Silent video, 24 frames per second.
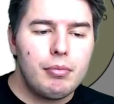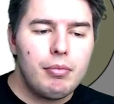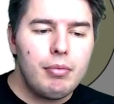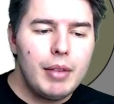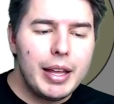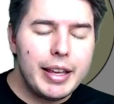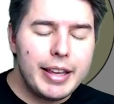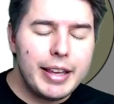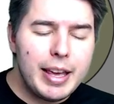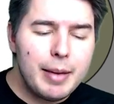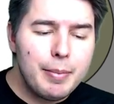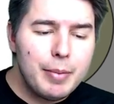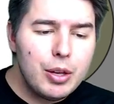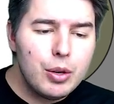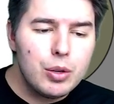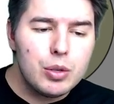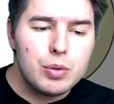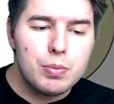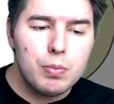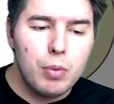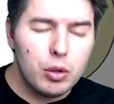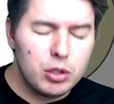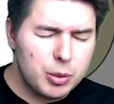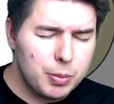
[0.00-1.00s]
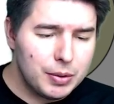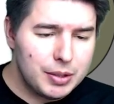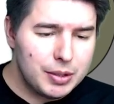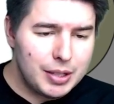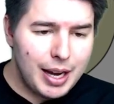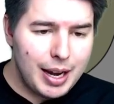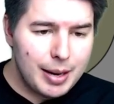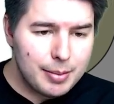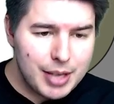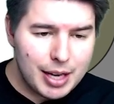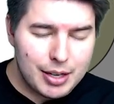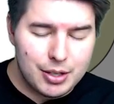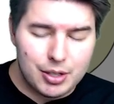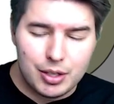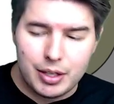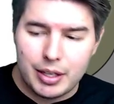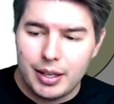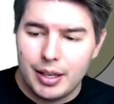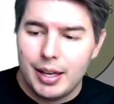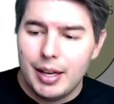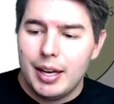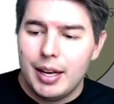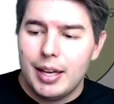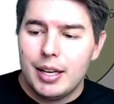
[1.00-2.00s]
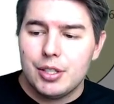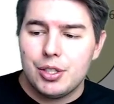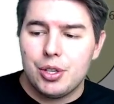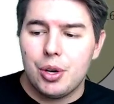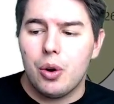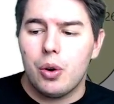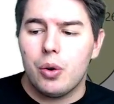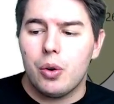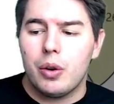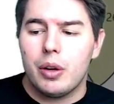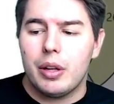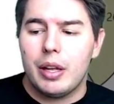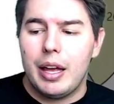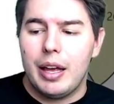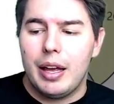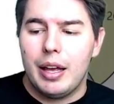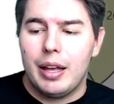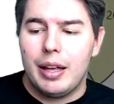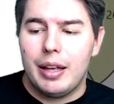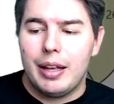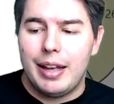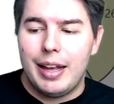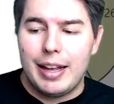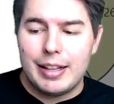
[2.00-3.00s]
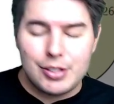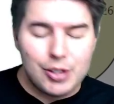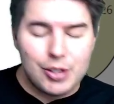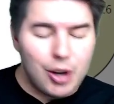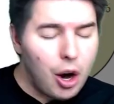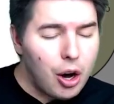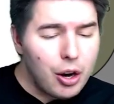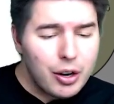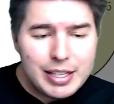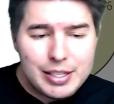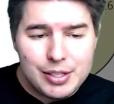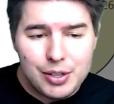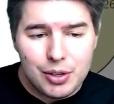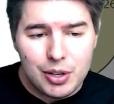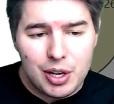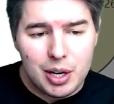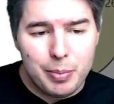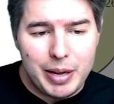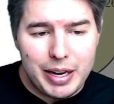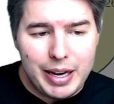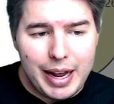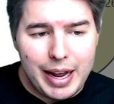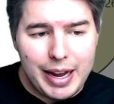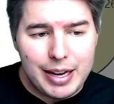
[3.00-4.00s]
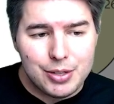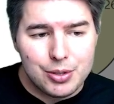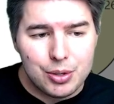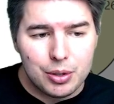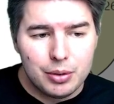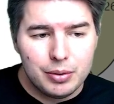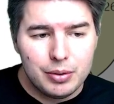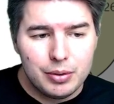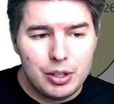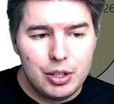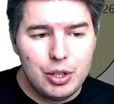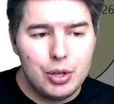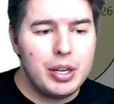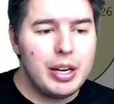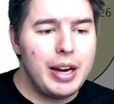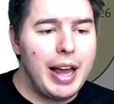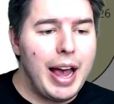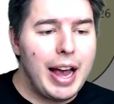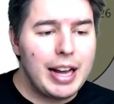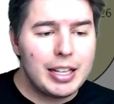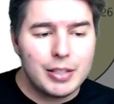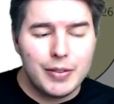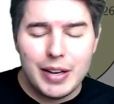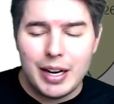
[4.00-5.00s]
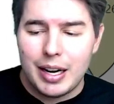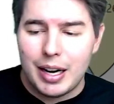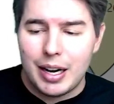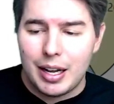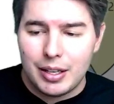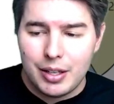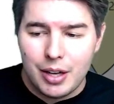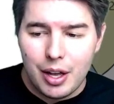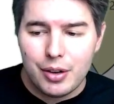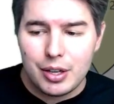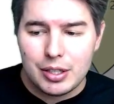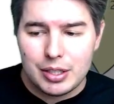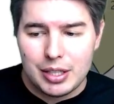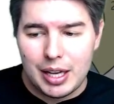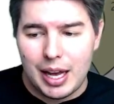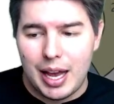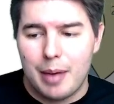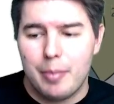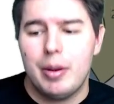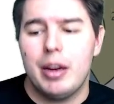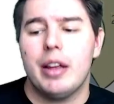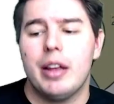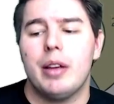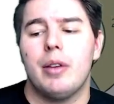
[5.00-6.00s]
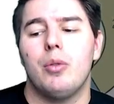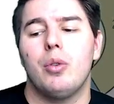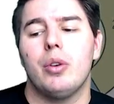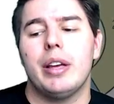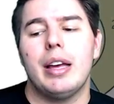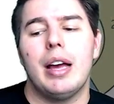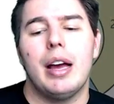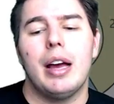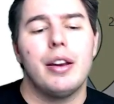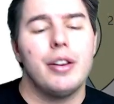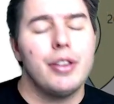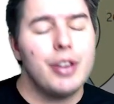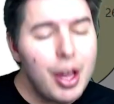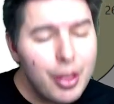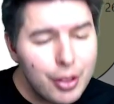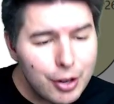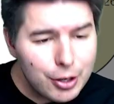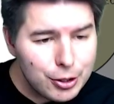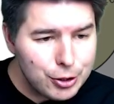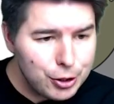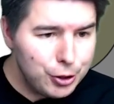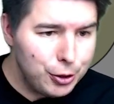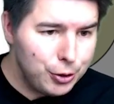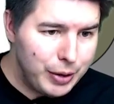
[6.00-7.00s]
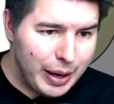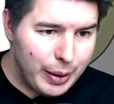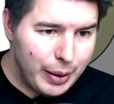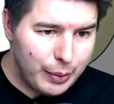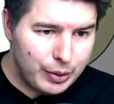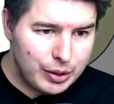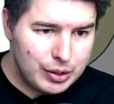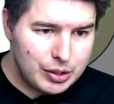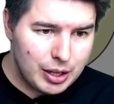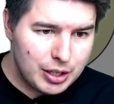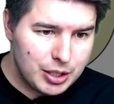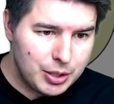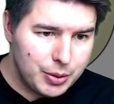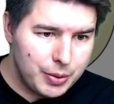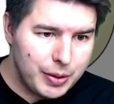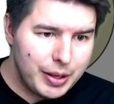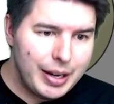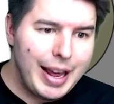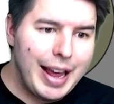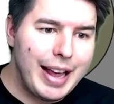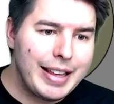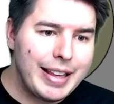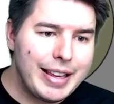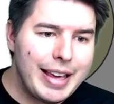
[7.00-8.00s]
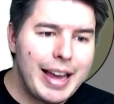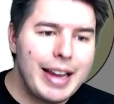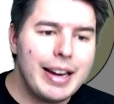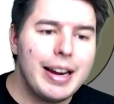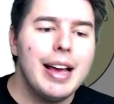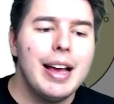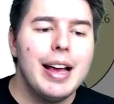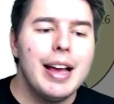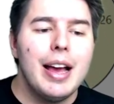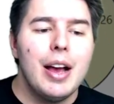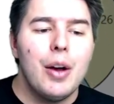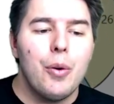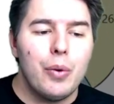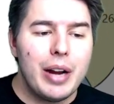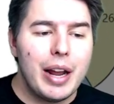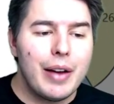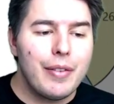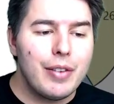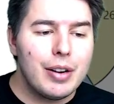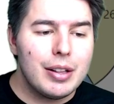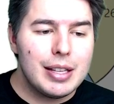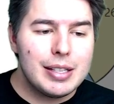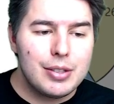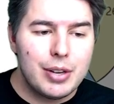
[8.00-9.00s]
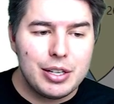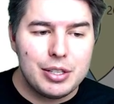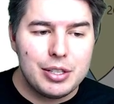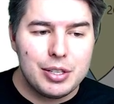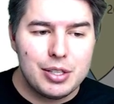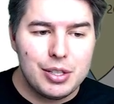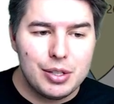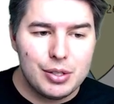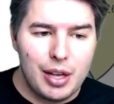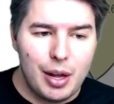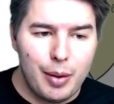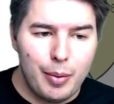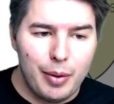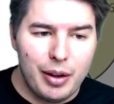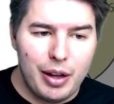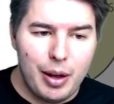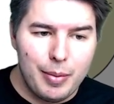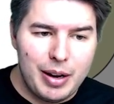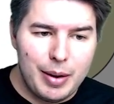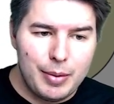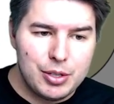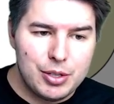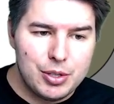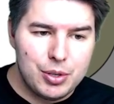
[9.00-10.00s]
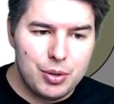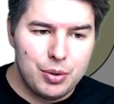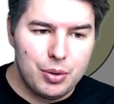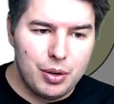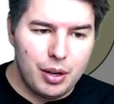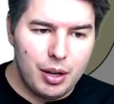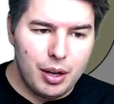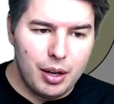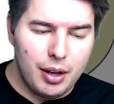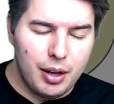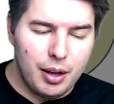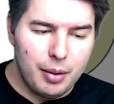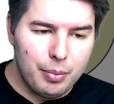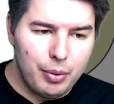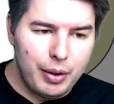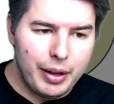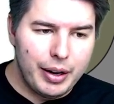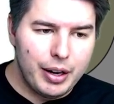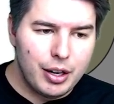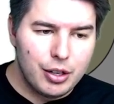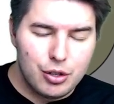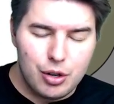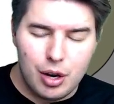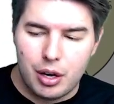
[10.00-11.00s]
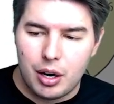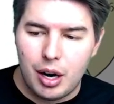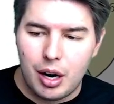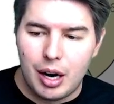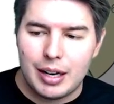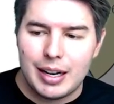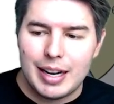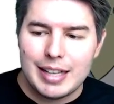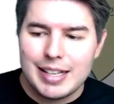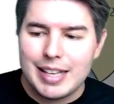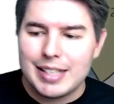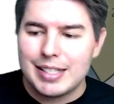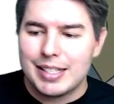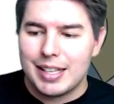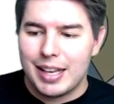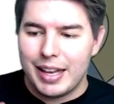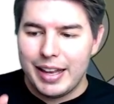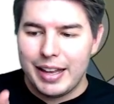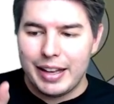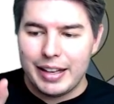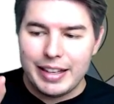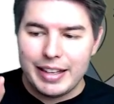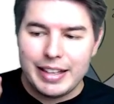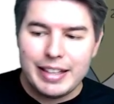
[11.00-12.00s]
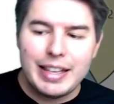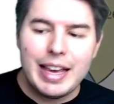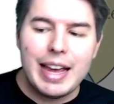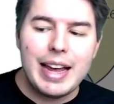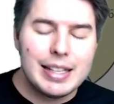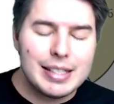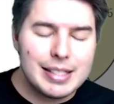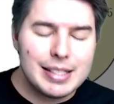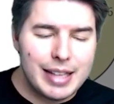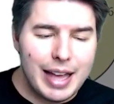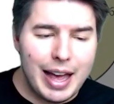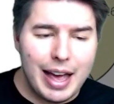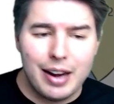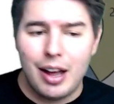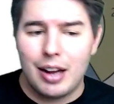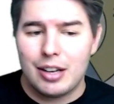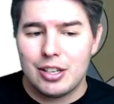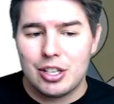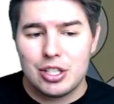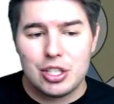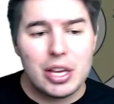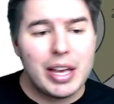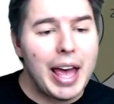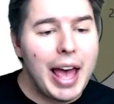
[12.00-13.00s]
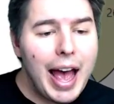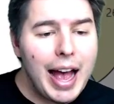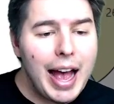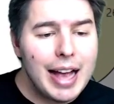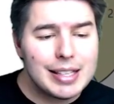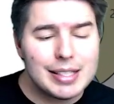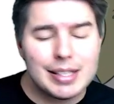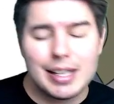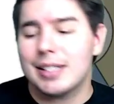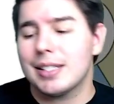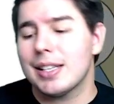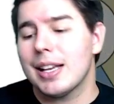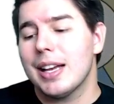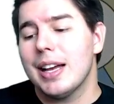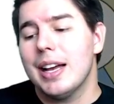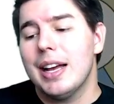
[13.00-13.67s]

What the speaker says: can be used multiple times, actually. So it's already still going to be an angel. You can activate it another time, and it will get another 2 counters onto it and gain whenever this creature deals combat damage to a player, draw a card. It says it gains that, not just it has this.